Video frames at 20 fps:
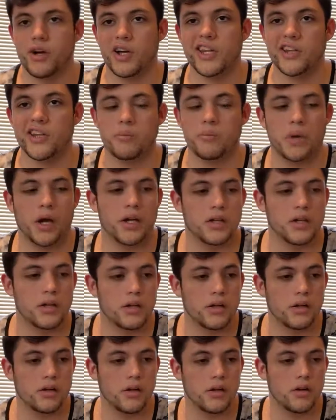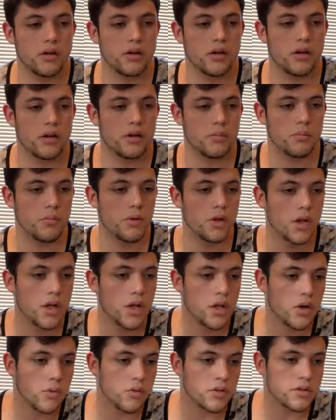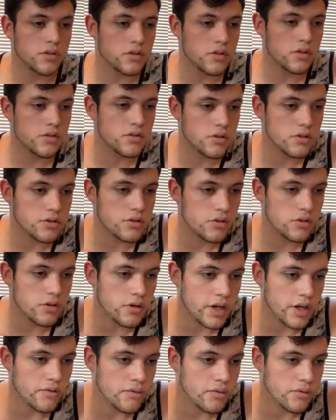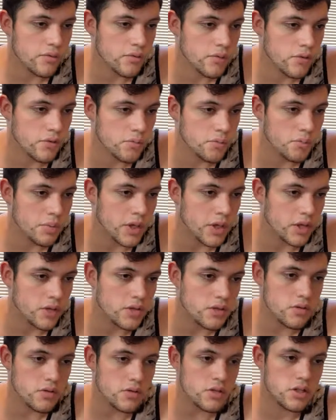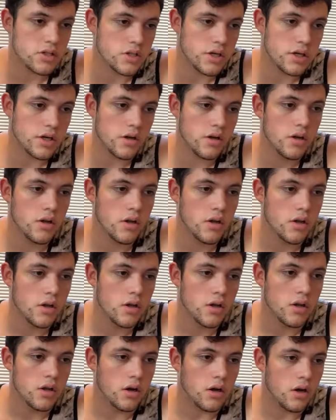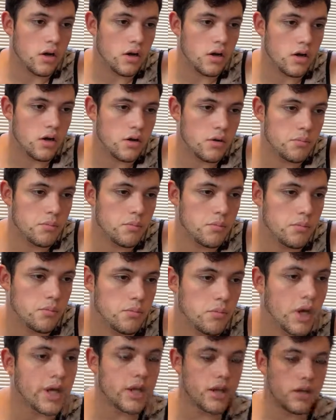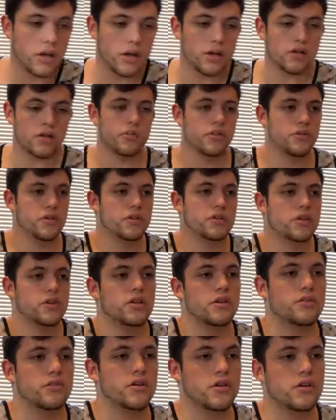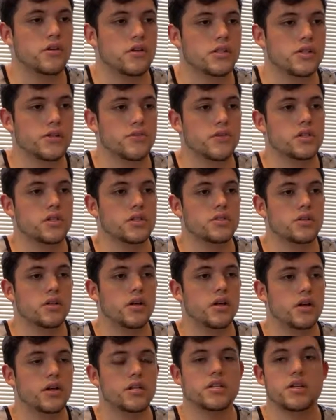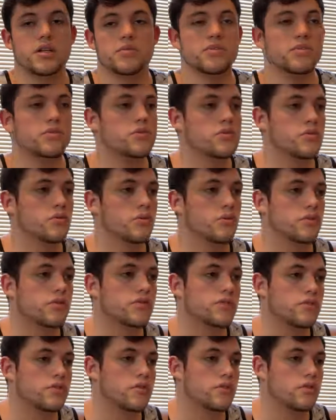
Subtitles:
I didn't mind it at all. What, does your tuner have a page you can share? Let me find the link for the clutch first. His name is Jules.